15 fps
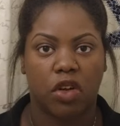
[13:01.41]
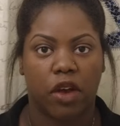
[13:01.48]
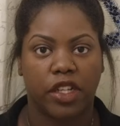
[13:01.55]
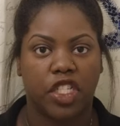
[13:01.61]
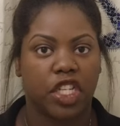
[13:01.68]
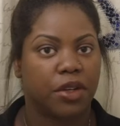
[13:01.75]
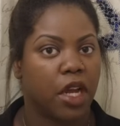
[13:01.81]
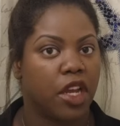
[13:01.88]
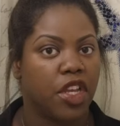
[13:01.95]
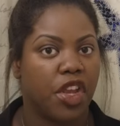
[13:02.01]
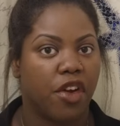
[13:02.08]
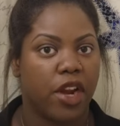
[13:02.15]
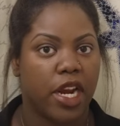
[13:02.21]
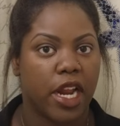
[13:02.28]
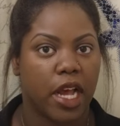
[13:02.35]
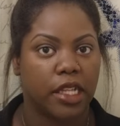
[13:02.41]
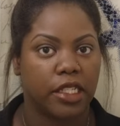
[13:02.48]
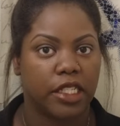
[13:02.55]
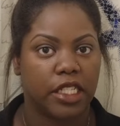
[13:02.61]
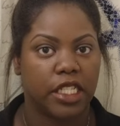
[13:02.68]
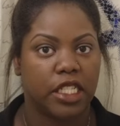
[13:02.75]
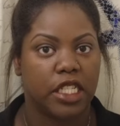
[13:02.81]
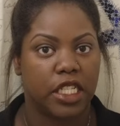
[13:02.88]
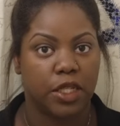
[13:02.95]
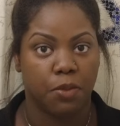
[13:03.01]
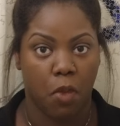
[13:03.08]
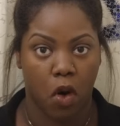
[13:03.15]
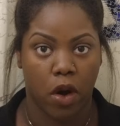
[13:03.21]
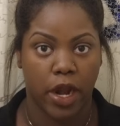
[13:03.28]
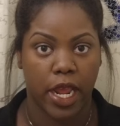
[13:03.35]
So I took a urine analysis this
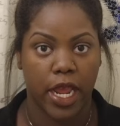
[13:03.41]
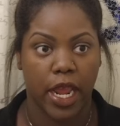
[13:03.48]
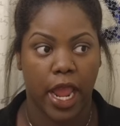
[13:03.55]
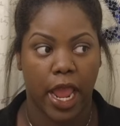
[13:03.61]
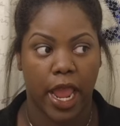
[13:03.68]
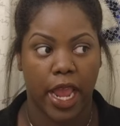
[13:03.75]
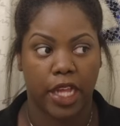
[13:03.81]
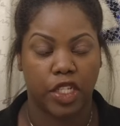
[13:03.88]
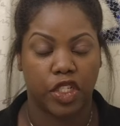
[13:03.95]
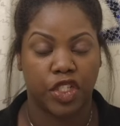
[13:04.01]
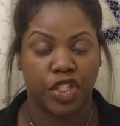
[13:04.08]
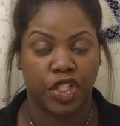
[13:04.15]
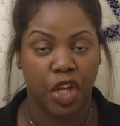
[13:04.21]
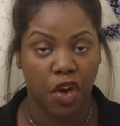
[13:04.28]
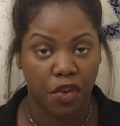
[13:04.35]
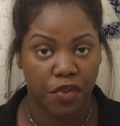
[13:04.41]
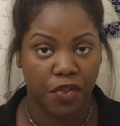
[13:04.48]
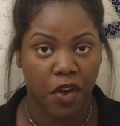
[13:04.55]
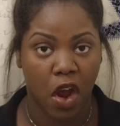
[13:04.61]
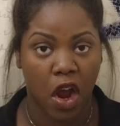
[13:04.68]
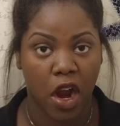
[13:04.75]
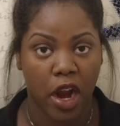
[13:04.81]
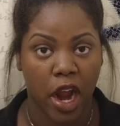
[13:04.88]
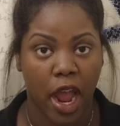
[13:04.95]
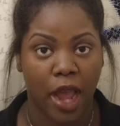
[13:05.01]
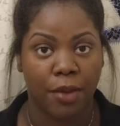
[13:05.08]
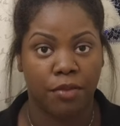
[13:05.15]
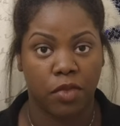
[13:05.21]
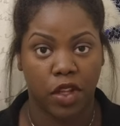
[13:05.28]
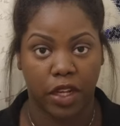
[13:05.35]
morning, and so far,
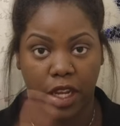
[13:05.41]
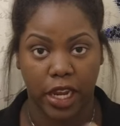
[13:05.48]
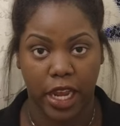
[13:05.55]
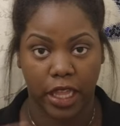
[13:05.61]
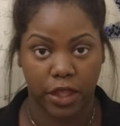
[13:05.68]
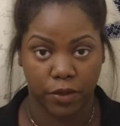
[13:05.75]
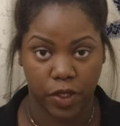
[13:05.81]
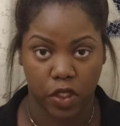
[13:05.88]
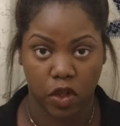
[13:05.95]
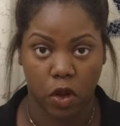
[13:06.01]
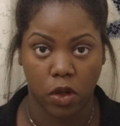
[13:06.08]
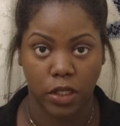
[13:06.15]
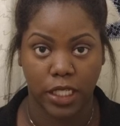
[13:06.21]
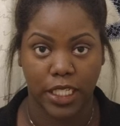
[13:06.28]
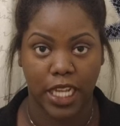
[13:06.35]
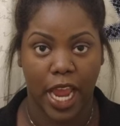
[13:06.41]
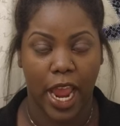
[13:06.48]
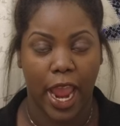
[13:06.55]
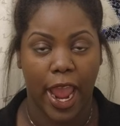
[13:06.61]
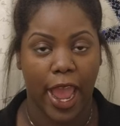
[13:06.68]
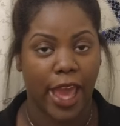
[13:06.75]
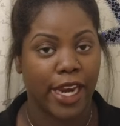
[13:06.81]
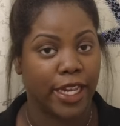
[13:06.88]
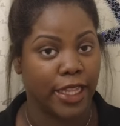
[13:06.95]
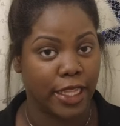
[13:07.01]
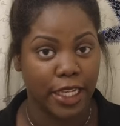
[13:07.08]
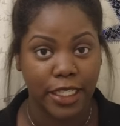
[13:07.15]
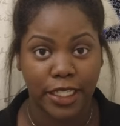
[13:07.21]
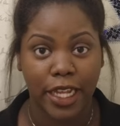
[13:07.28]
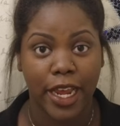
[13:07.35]
I'm looking at the results, and it
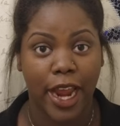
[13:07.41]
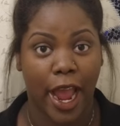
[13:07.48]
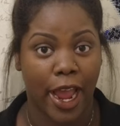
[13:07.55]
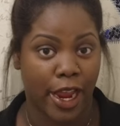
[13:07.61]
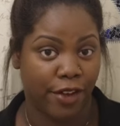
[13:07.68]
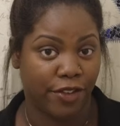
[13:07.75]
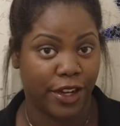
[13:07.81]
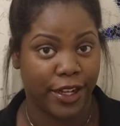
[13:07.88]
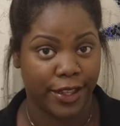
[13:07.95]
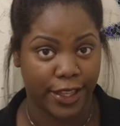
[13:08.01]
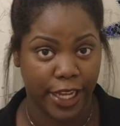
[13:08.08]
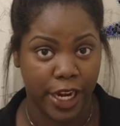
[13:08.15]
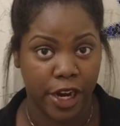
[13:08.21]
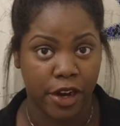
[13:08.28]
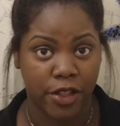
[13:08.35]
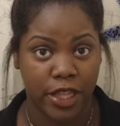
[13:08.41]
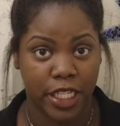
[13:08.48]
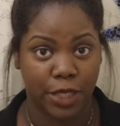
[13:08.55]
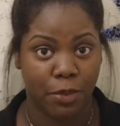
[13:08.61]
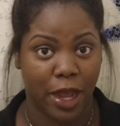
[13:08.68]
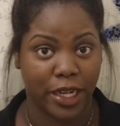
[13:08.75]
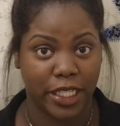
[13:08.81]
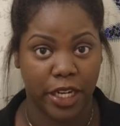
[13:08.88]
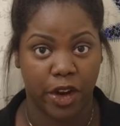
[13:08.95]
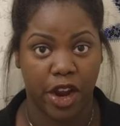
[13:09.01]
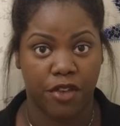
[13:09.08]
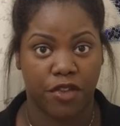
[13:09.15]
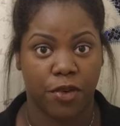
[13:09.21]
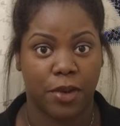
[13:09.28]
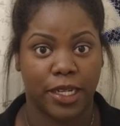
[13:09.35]
looks like I have cleared this
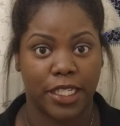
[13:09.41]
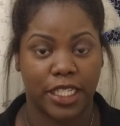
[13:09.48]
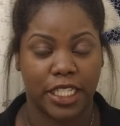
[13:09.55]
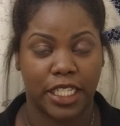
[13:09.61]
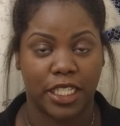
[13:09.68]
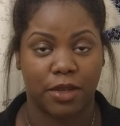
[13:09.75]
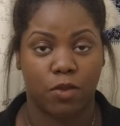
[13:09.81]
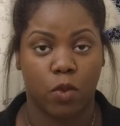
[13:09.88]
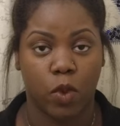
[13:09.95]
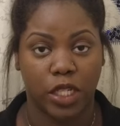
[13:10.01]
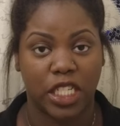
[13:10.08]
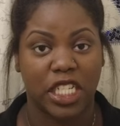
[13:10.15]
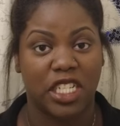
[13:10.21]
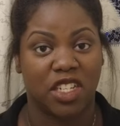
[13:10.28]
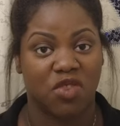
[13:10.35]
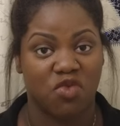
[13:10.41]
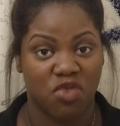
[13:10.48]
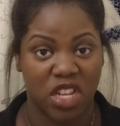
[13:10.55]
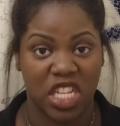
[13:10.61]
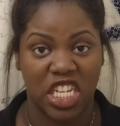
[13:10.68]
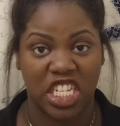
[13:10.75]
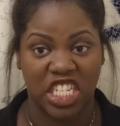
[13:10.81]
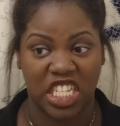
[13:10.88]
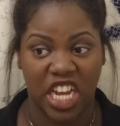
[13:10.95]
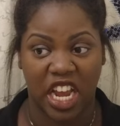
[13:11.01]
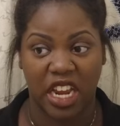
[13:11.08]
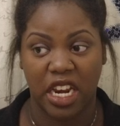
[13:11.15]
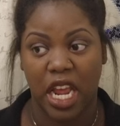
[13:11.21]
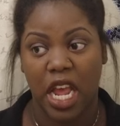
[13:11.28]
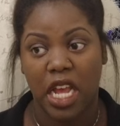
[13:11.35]
bacteria from my system, which is a really good
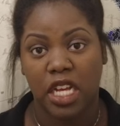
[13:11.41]
sign.